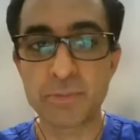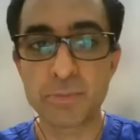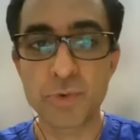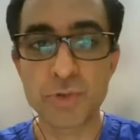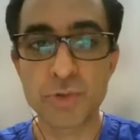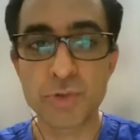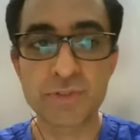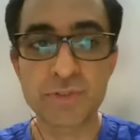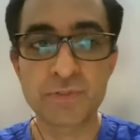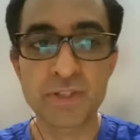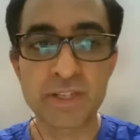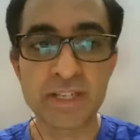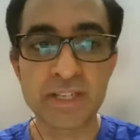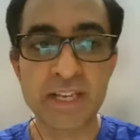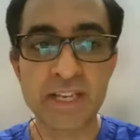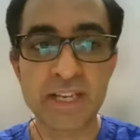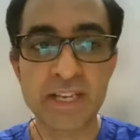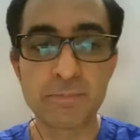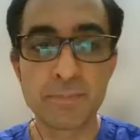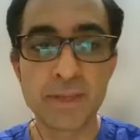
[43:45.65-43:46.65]
Most of the
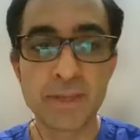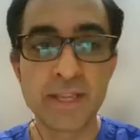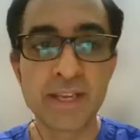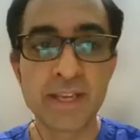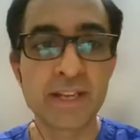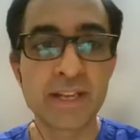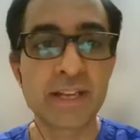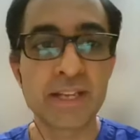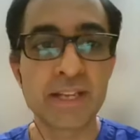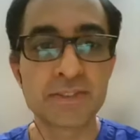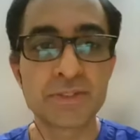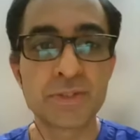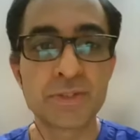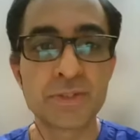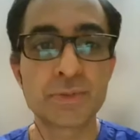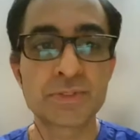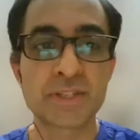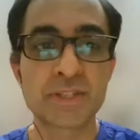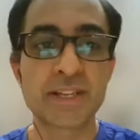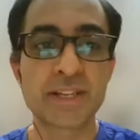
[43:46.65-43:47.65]
time, being in an
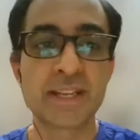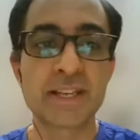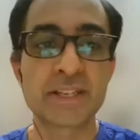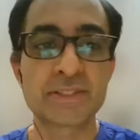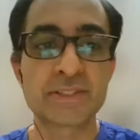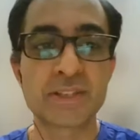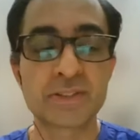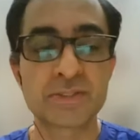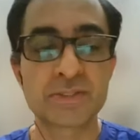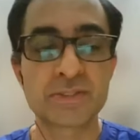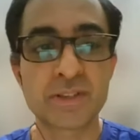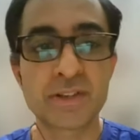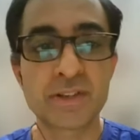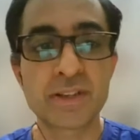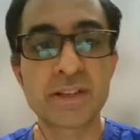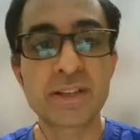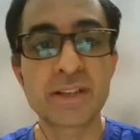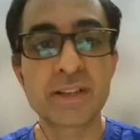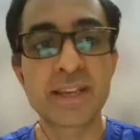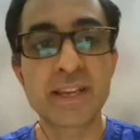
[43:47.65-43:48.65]
ICU setting, as I was a
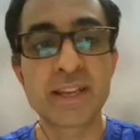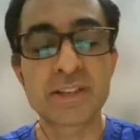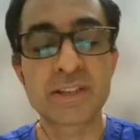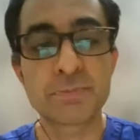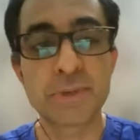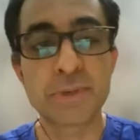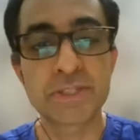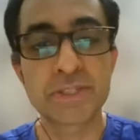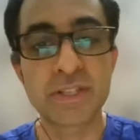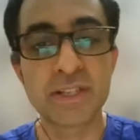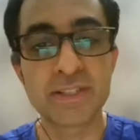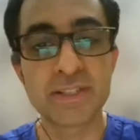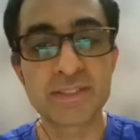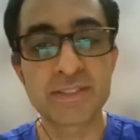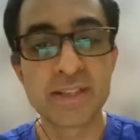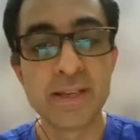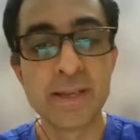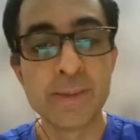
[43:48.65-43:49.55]
critical care specialist,